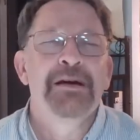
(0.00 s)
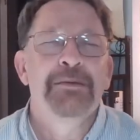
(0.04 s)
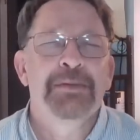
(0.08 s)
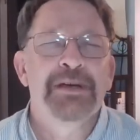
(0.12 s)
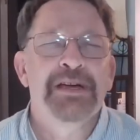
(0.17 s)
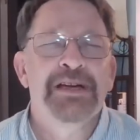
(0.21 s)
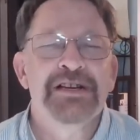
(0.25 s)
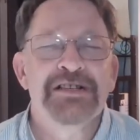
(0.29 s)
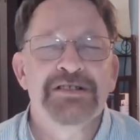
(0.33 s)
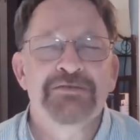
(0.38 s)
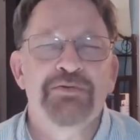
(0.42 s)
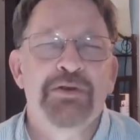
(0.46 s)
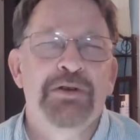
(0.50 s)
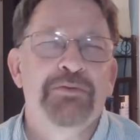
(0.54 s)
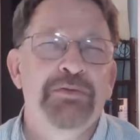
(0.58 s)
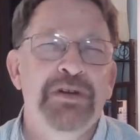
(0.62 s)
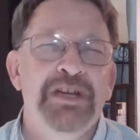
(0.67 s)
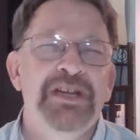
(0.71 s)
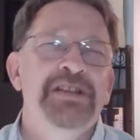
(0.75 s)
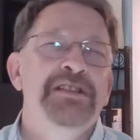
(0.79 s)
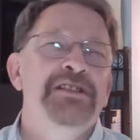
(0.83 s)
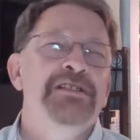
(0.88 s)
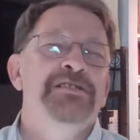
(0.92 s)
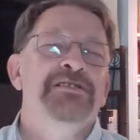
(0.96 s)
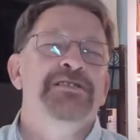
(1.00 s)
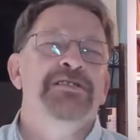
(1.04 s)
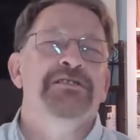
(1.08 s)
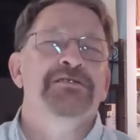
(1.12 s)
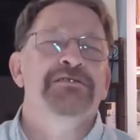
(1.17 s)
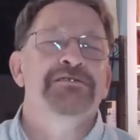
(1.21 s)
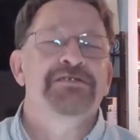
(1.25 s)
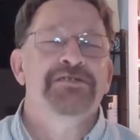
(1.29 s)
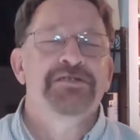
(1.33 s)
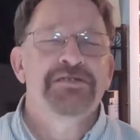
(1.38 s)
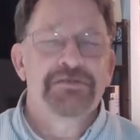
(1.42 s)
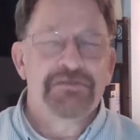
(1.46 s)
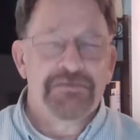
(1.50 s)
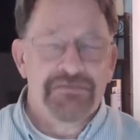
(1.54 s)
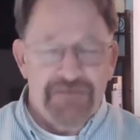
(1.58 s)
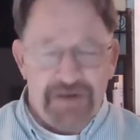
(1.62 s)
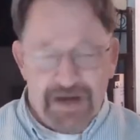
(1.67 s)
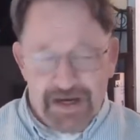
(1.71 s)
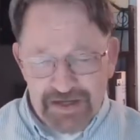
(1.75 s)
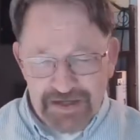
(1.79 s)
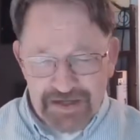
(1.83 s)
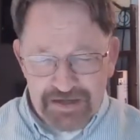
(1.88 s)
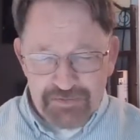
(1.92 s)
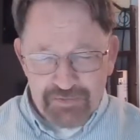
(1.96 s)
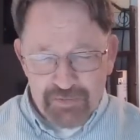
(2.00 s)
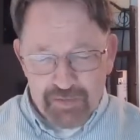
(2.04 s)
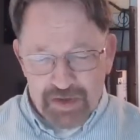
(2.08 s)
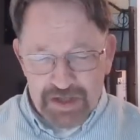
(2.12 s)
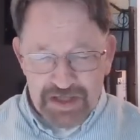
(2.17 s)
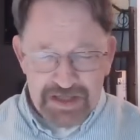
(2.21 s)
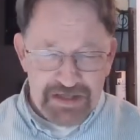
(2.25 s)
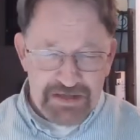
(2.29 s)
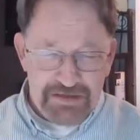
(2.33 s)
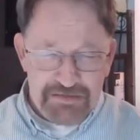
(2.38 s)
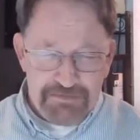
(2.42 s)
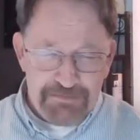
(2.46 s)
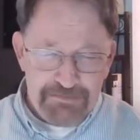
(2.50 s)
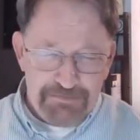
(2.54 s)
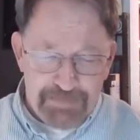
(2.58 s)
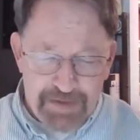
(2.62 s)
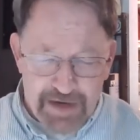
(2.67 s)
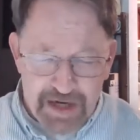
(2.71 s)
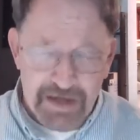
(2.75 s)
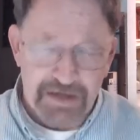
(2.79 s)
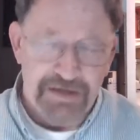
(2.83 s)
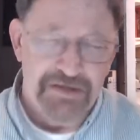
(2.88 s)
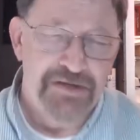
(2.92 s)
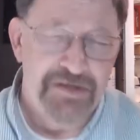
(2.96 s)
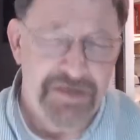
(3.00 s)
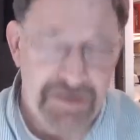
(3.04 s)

because when we turn to volume one, part